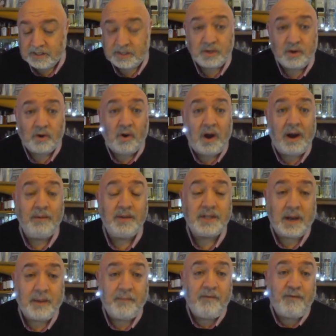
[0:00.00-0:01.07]
So I
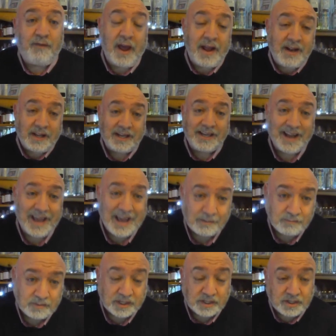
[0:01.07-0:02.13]
was a friend of
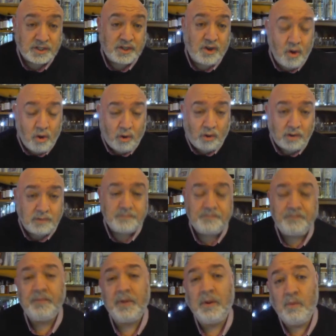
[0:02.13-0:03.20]
Graham's at school.